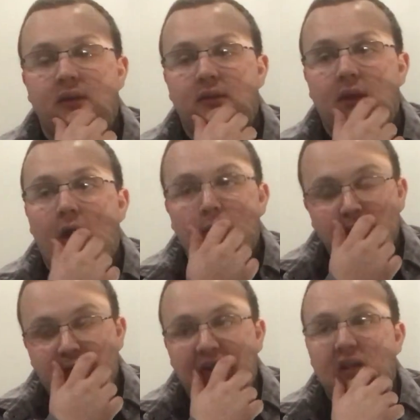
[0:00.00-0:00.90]
they
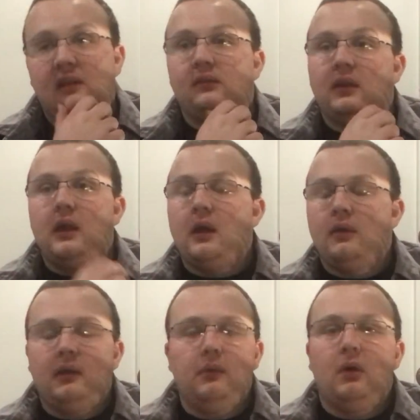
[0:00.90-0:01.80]
always forget this, they
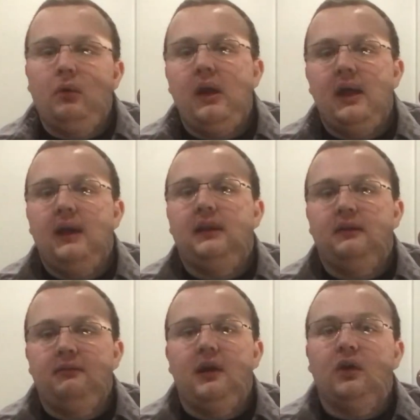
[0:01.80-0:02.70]
go, okay, I need to
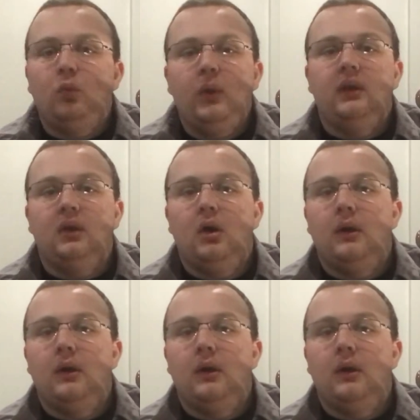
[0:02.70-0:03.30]
fog a window.